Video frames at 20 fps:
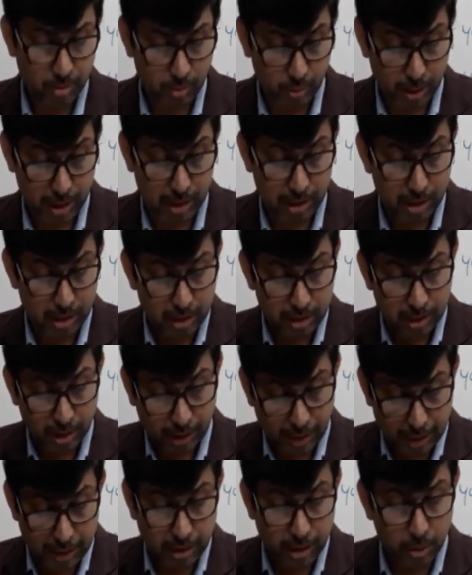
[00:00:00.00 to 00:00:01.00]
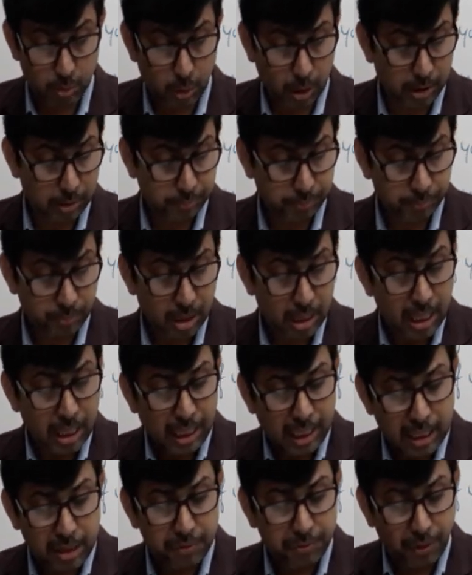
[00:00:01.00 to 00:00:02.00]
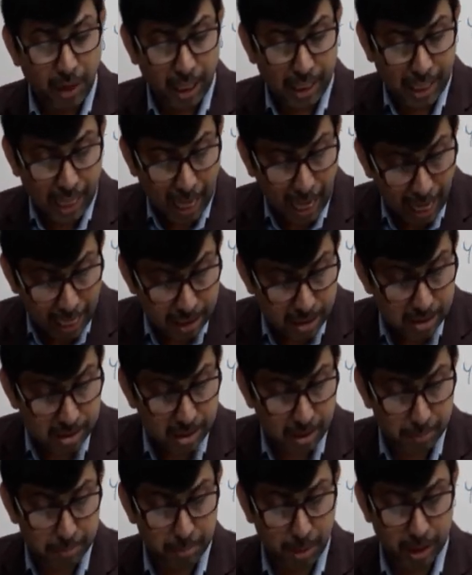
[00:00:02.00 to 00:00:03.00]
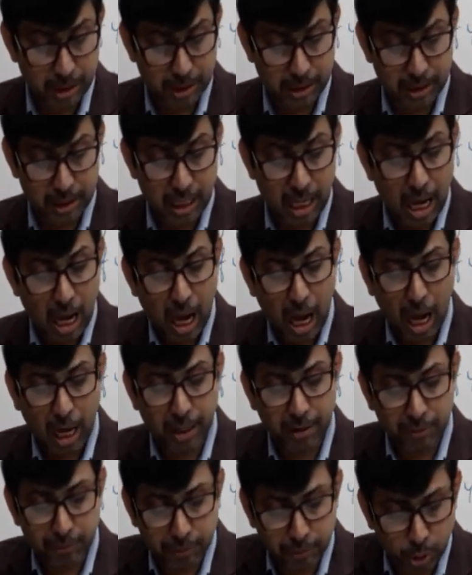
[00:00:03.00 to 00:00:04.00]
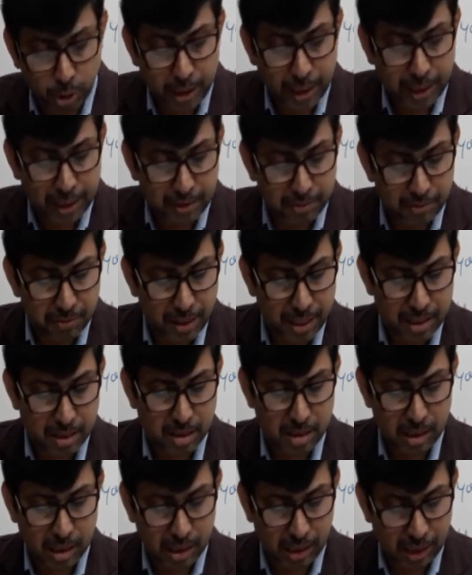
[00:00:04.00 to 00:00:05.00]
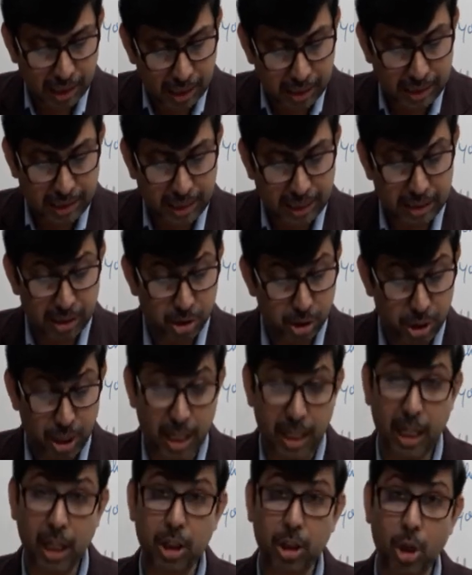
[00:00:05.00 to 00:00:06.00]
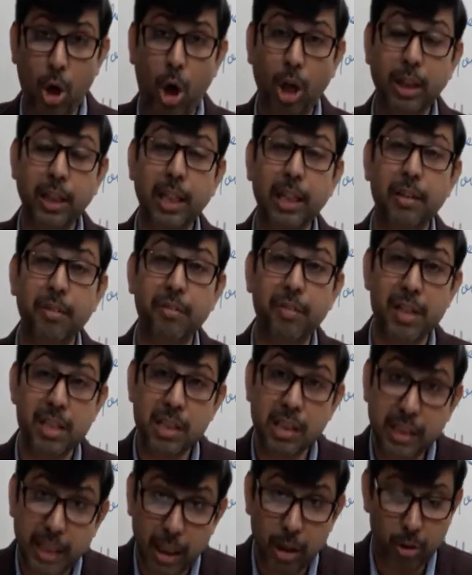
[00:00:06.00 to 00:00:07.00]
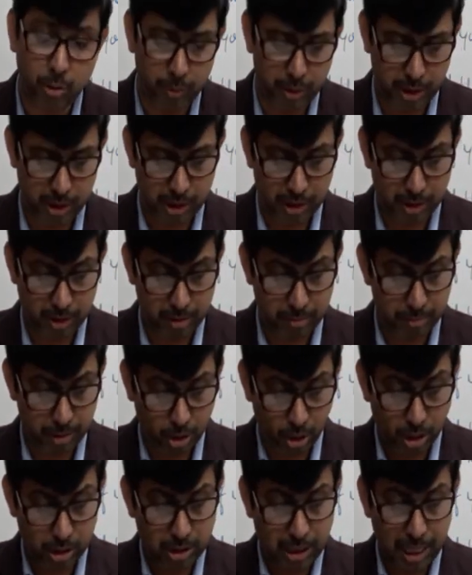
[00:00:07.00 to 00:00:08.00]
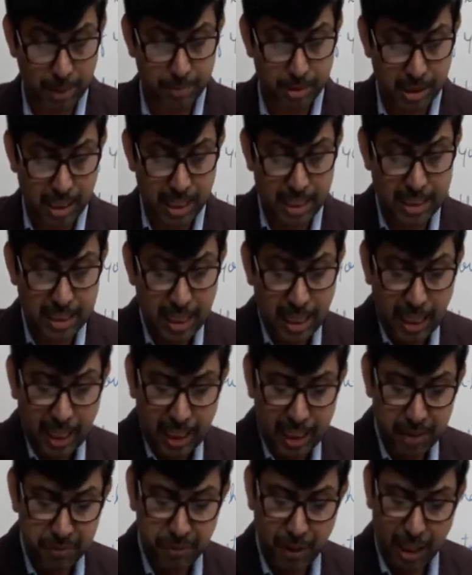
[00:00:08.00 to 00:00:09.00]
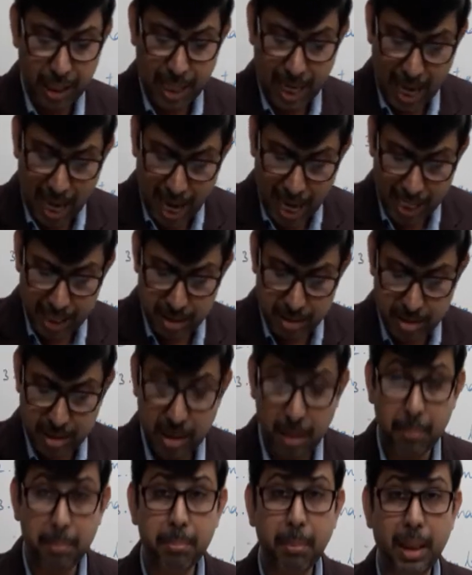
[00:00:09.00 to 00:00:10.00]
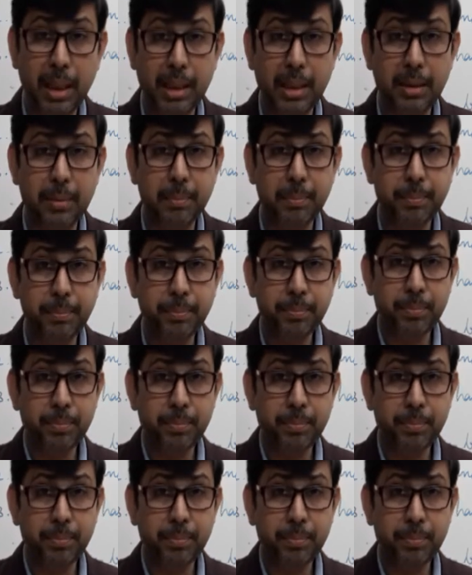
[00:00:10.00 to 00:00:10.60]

Well, the corrected one, if I had some money, I would invest it in share and not invested over here. Because I am saying if I had some money.